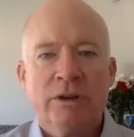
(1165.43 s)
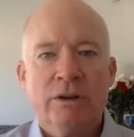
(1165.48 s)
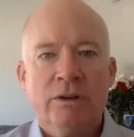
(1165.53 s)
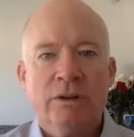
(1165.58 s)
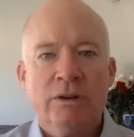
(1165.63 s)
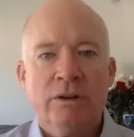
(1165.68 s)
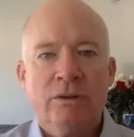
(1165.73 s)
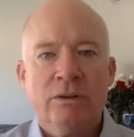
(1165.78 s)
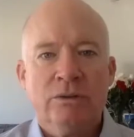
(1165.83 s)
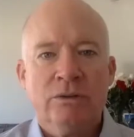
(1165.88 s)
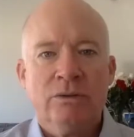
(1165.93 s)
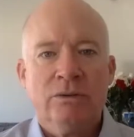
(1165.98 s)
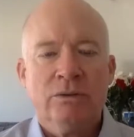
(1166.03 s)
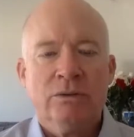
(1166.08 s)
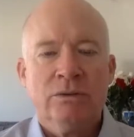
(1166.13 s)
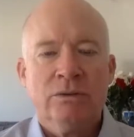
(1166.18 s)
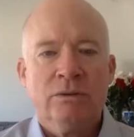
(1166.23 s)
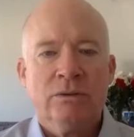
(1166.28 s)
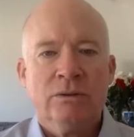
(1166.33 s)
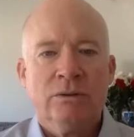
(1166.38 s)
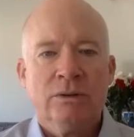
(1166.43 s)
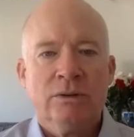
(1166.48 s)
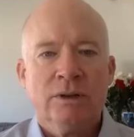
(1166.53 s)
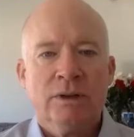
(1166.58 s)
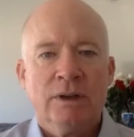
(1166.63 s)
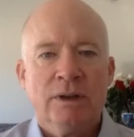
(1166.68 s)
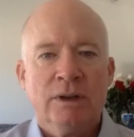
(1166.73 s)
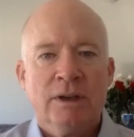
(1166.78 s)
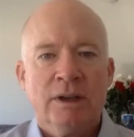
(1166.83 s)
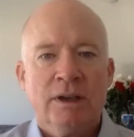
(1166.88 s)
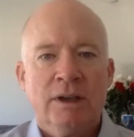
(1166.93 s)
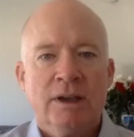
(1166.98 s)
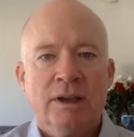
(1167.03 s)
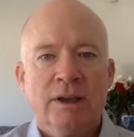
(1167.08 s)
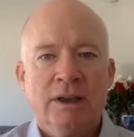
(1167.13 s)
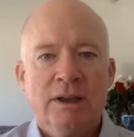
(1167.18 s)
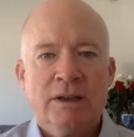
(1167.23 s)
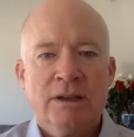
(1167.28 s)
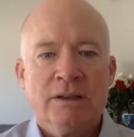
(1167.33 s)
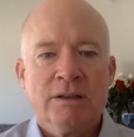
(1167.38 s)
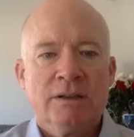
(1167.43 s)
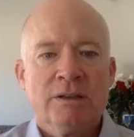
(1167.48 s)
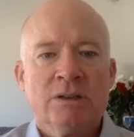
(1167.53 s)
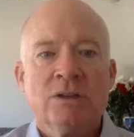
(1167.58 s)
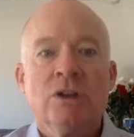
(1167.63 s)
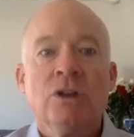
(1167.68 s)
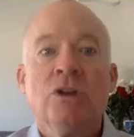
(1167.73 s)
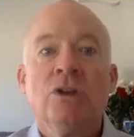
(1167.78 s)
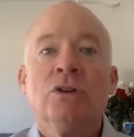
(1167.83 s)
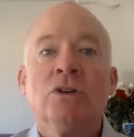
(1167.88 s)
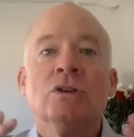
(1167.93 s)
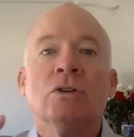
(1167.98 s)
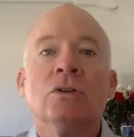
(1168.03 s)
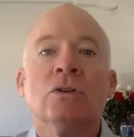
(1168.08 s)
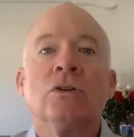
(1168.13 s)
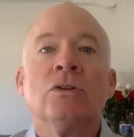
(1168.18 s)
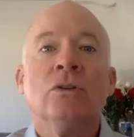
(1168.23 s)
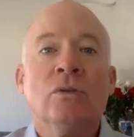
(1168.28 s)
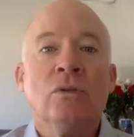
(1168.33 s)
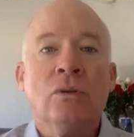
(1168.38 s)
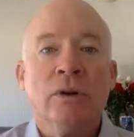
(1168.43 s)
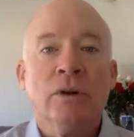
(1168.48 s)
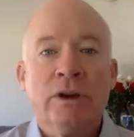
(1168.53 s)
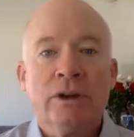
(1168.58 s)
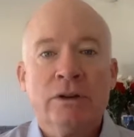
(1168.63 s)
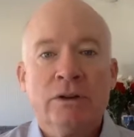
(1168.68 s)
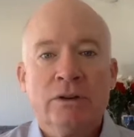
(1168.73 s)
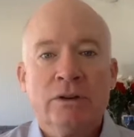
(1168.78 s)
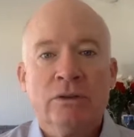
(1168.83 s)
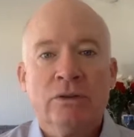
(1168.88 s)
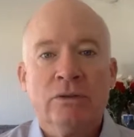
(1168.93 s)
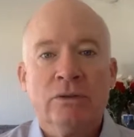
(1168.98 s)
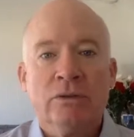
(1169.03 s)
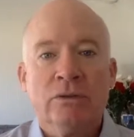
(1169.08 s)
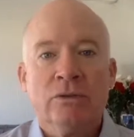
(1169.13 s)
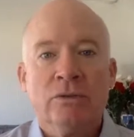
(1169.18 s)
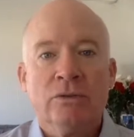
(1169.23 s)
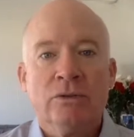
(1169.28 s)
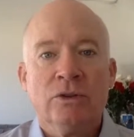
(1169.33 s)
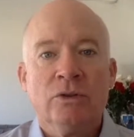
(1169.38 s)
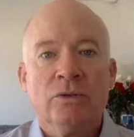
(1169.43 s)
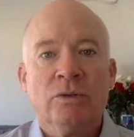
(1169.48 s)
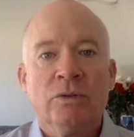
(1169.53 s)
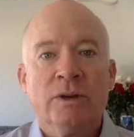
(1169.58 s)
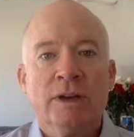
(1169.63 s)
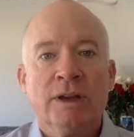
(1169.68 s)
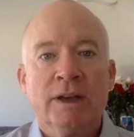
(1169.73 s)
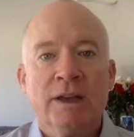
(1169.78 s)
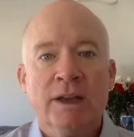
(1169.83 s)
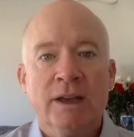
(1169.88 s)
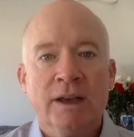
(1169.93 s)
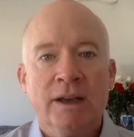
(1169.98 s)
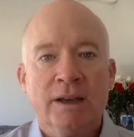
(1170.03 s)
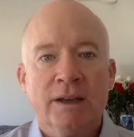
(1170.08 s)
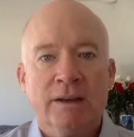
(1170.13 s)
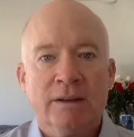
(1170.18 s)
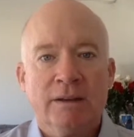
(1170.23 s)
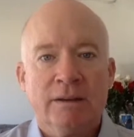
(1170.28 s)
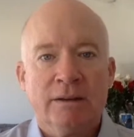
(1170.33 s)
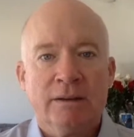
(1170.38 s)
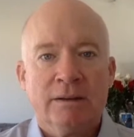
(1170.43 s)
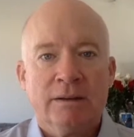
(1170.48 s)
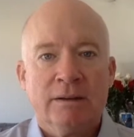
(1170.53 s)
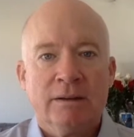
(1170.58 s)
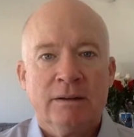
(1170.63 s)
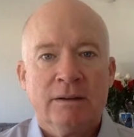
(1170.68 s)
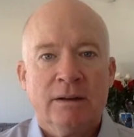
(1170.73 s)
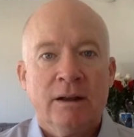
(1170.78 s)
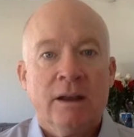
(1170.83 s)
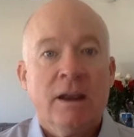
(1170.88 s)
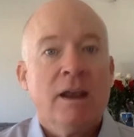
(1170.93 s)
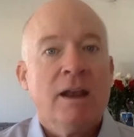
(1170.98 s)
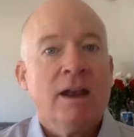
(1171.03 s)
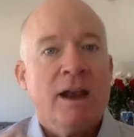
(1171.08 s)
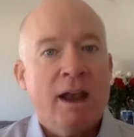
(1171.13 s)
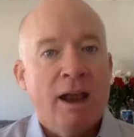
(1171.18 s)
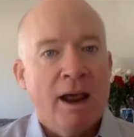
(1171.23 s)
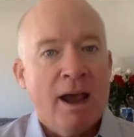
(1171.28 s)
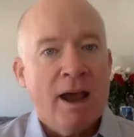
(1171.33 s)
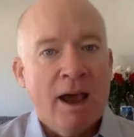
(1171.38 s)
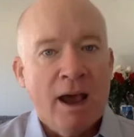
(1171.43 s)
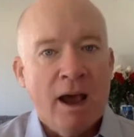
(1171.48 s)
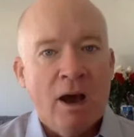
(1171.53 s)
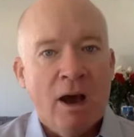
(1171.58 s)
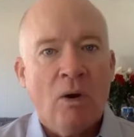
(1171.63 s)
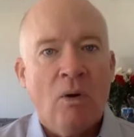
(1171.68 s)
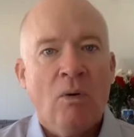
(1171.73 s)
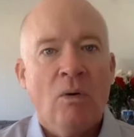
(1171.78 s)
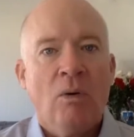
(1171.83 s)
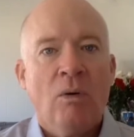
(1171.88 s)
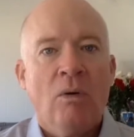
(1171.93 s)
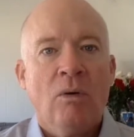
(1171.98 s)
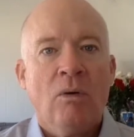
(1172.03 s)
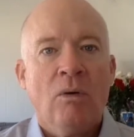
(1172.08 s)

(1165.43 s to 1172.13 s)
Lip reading: to do is you're going to do it again. Now,